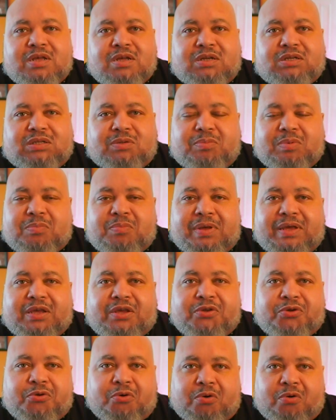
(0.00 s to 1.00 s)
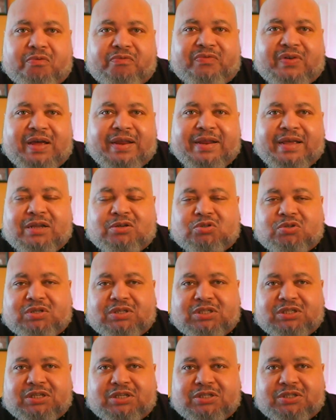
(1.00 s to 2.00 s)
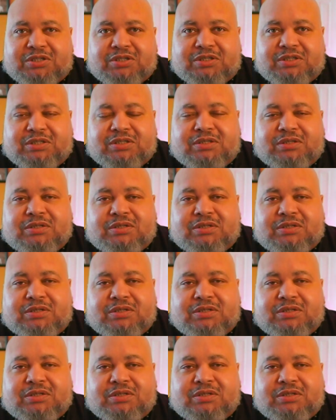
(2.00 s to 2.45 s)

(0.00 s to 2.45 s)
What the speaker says: to be making your own financial decisions.